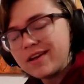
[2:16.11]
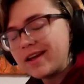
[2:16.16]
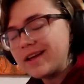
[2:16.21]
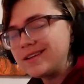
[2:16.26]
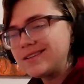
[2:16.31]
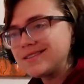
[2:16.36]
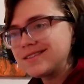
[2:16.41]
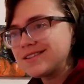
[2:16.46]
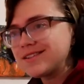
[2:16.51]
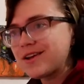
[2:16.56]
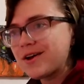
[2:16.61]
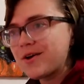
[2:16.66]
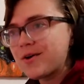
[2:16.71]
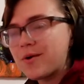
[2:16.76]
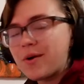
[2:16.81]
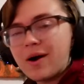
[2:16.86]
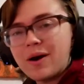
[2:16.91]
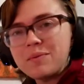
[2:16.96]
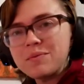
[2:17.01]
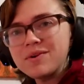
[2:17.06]
And
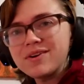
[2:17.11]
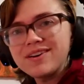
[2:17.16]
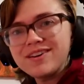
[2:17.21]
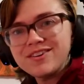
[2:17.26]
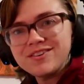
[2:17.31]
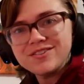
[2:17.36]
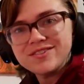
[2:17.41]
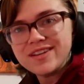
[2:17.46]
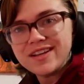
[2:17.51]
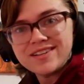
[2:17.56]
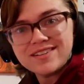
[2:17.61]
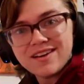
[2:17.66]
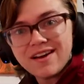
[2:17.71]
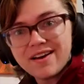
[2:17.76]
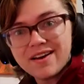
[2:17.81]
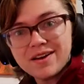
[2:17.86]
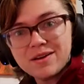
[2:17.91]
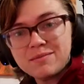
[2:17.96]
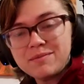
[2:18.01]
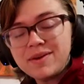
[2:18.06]
so I'm going to use that
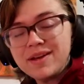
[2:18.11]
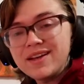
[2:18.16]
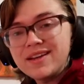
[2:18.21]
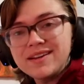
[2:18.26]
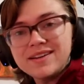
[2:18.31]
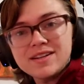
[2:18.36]
time